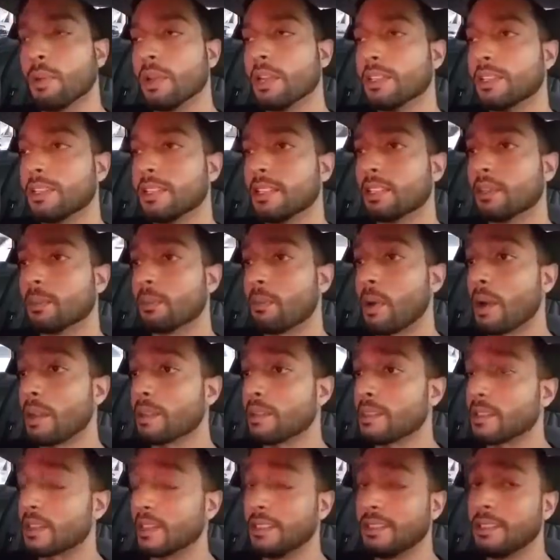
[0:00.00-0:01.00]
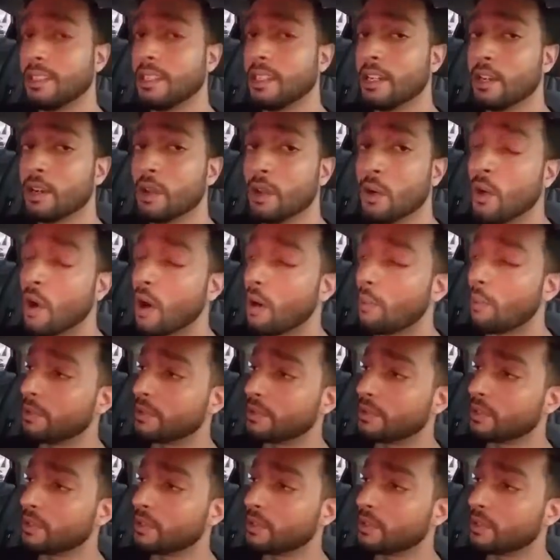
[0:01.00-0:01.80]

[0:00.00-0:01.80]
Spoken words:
We could see that the price could continue to go up.